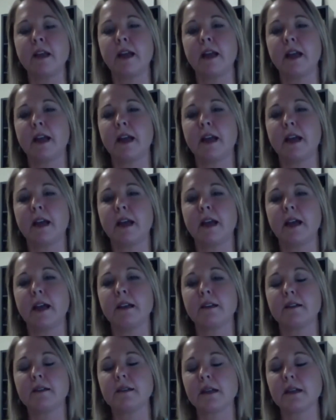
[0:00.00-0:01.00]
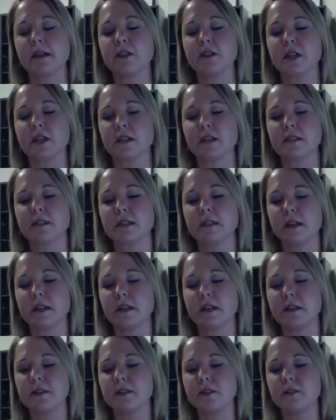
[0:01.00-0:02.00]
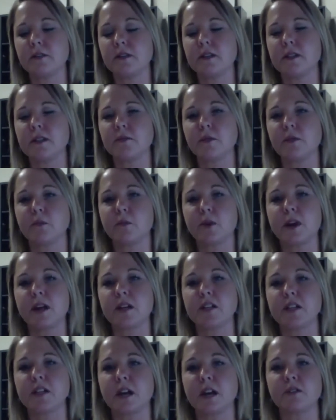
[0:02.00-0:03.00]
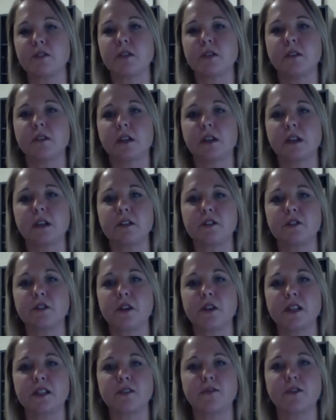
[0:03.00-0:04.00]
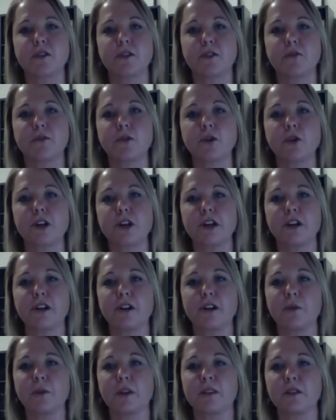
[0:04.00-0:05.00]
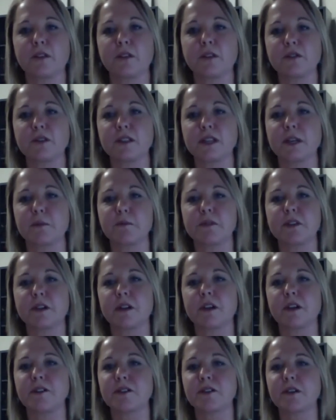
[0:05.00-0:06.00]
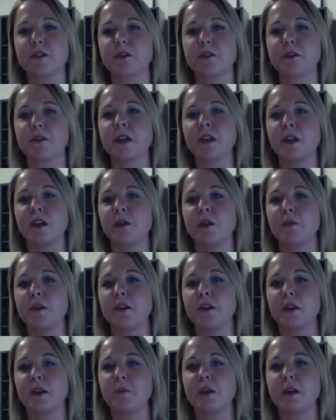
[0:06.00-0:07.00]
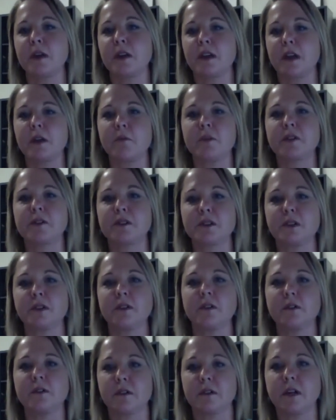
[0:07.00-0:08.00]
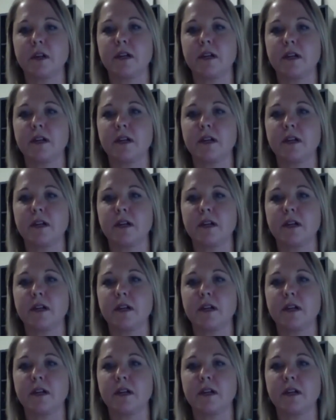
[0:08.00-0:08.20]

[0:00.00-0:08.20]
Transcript: And the Gen Studies students will branch out to look at transfer to 4-year and what those steps are. So really being able to